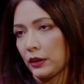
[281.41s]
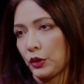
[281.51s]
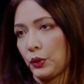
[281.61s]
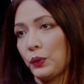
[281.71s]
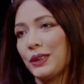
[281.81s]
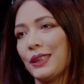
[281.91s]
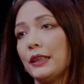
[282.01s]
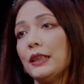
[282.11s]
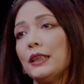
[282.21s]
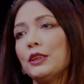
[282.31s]
So those
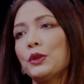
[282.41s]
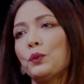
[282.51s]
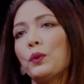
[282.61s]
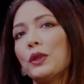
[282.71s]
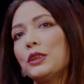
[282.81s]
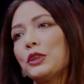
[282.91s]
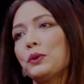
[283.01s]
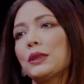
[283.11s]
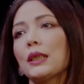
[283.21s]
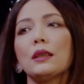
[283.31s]
ladies who wants
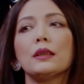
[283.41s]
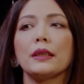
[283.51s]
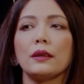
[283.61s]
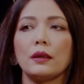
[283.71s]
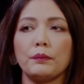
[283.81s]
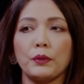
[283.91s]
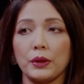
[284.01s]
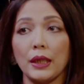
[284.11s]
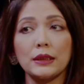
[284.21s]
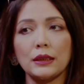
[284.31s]
to sell their
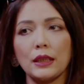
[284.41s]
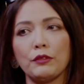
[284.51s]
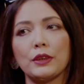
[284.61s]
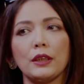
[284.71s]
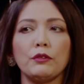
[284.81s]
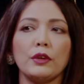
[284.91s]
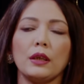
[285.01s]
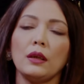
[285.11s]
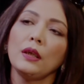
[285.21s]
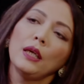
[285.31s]
products and everything,
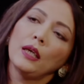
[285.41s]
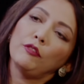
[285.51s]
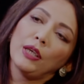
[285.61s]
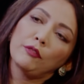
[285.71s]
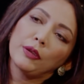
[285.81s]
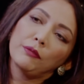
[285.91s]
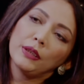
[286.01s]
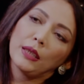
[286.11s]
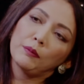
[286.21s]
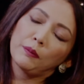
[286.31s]
we have
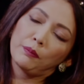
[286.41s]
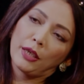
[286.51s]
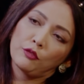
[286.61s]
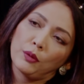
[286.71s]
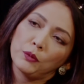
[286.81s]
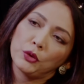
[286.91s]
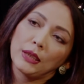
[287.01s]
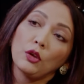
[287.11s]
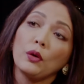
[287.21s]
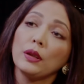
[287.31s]
given them the platform to
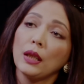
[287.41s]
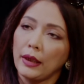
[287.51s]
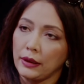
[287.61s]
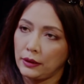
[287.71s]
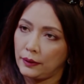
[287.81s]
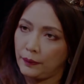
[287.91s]
sell online.